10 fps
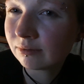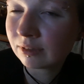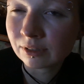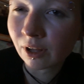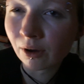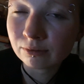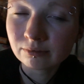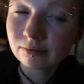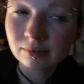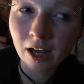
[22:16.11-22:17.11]

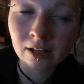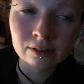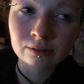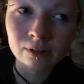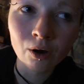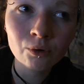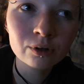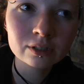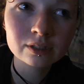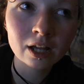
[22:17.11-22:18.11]
I don't know,